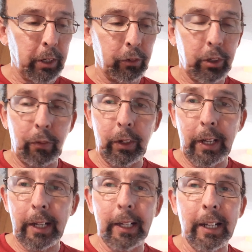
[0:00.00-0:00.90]
of
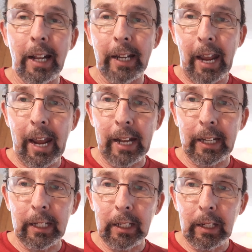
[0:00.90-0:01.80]
78 and then add
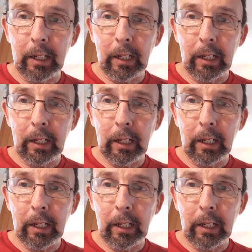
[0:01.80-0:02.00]
it,